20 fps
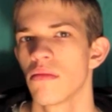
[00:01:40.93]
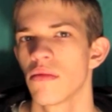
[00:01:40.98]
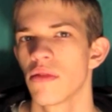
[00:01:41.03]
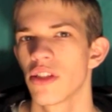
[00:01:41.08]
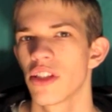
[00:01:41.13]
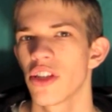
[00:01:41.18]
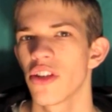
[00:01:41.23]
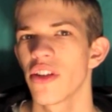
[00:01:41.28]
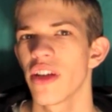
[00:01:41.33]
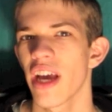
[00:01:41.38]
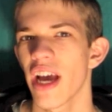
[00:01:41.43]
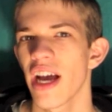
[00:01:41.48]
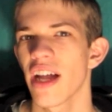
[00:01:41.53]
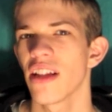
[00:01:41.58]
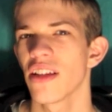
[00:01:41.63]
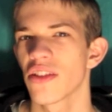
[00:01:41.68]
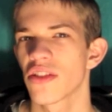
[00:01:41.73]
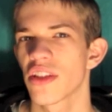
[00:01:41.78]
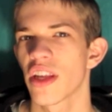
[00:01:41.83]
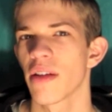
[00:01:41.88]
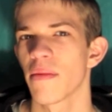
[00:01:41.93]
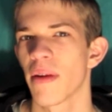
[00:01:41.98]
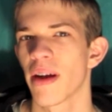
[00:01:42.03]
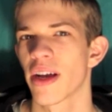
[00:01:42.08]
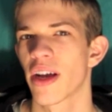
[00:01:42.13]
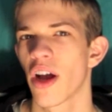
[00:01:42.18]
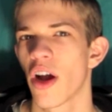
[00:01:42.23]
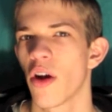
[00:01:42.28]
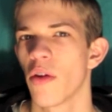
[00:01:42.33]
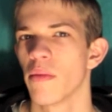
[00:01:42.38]
So yeah, it looks like my
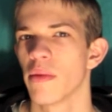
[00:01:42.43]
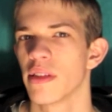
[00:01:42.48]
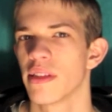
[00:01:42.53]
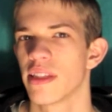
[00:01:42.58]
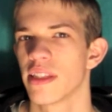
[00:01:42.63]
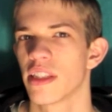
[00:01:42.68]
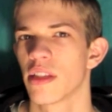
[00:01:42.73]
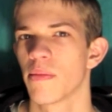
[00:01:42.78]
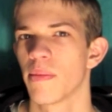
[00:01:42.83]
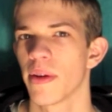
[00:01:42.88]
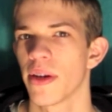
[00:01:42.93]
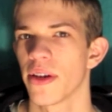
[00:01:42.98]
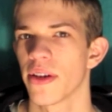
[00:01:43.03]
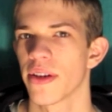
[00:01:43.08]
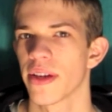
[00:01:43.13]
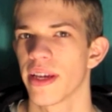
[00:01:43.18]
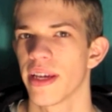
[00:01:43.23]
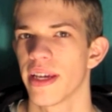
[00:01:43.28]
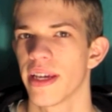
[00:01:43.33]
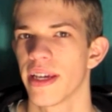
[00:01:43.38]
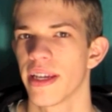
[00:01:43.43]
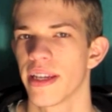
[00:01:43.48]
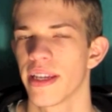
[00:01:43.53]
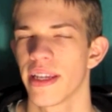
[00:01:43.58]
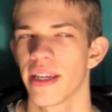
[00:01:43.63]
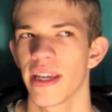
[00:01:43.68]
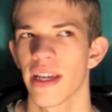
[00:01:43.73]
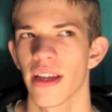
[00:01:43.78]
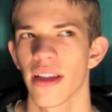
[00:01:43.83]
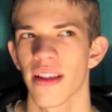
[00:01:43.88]
comb has disappeared again.
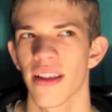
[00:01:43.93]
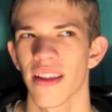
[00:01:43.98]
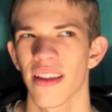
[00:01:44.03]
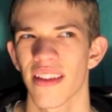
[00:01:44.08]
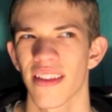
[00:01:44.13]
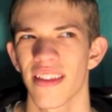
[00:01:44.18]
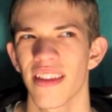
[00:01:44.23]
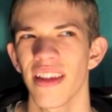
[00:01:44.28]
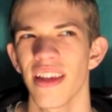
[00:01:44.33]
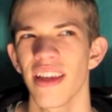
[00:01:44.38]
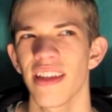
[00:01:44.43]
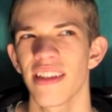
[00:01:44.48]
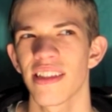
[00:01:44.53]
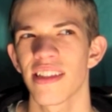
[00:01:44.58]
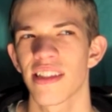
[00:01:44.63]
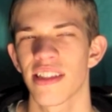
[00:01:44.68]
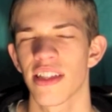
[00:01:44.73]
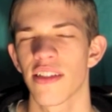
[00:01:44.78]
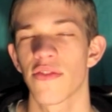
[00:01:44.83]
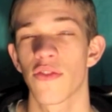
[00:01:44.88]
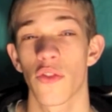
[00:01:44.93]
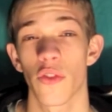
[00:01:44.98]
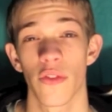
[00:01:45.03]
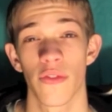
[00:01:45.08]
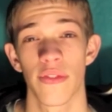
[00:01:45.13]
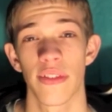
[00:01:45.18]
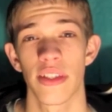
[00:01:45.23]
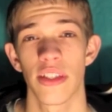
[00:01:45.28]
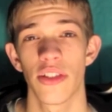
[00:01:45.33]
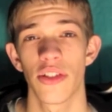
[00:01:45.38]
I think he has this thing for
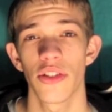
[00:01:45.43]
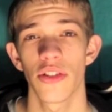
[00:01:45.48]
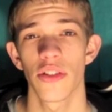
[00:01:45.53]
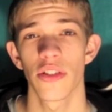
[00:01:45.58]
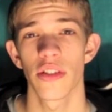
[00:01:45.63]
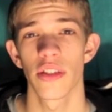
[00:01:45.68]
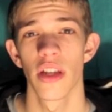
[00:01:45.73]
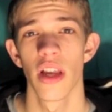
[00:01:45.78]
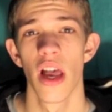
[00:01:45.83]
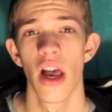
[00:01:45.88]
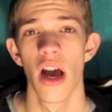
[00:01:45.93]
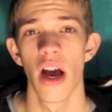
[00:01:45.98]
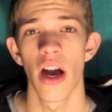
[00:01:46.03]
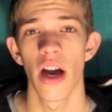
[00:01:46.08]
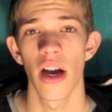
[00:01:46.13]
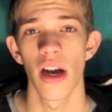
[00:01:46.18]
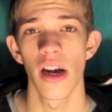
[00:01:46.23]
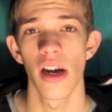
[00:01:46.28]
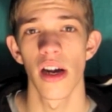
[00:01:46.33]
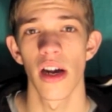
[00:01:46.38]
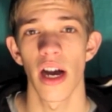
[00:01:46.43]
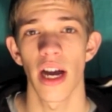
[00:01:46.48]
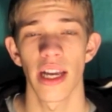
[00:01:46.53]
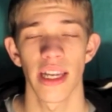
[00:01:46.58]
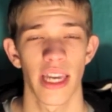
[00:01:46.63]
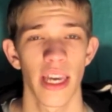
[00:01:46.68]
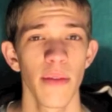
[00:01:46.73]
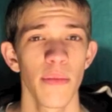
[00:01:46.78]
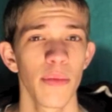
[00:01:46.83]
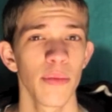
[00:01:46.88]
adventures. I
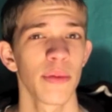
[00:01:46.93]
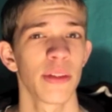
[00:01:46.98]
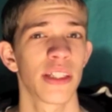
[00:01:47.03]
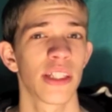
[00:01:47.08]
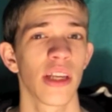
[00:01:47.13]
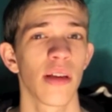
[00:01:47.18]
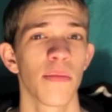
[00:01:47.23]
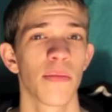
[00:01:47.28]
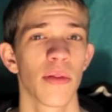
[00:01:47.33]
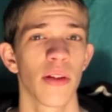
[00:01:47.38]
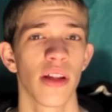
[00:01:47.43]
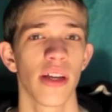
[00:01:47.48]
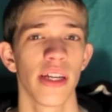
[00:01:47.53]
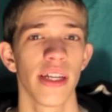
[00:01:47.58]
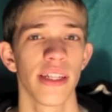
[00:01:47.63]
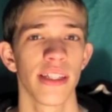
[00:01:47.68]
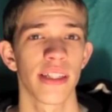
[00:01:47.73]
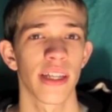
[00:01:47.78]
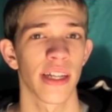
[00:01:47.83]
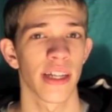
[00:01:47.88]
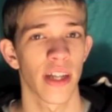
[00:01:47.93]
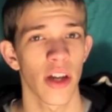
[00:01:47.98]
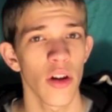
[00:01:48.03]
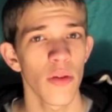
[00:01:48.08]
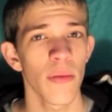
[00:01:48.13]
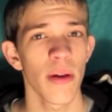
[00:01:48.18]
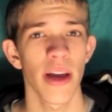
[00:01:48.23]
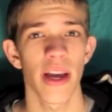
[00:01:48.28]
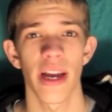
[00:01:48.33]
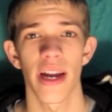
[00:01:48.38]
keep him in the same place. I comb
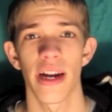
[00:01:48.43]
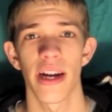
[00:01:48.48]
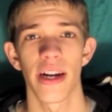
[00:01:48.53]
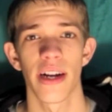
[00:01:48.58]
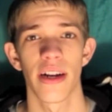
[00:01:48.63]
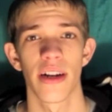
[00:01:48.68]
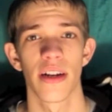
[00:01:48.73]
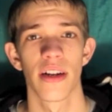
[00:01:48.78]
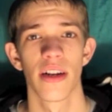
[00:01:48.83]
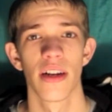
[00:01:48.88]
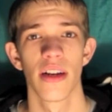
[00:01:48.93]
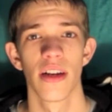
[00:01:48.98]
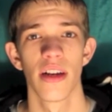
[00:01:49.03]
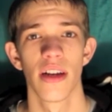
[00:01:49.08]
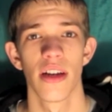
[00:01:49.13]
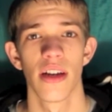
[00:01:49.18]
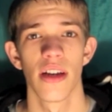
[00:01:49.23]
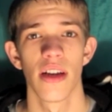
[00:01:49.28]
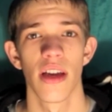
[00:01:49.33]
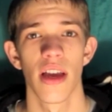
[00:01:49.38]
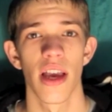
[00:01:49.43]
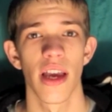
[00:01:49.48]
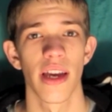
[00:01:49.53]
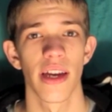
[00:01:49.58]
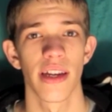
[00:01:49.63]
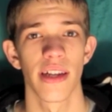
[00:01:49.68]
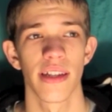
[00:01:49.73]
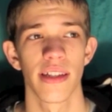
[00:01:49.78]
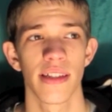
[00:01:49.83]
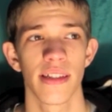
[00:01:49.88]
my hair
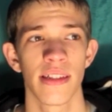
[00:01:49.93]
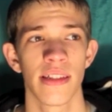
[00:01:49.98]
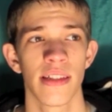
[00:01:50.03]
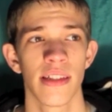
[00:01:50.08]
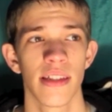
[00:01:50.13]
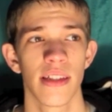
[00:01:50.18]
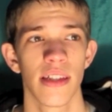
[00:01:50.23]
and